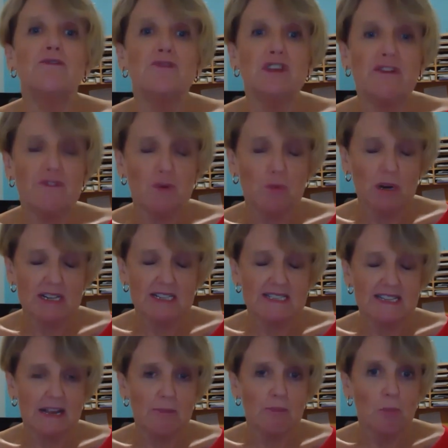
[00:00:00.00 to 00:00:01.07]
If you want to
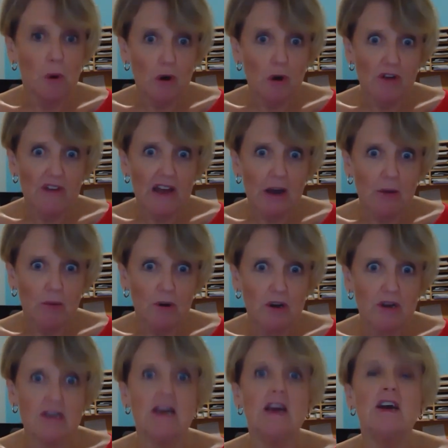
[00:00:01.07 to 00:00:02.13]
see more of our
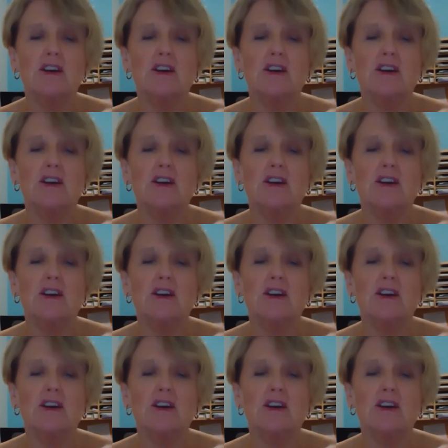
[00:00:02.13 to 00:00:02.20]
work,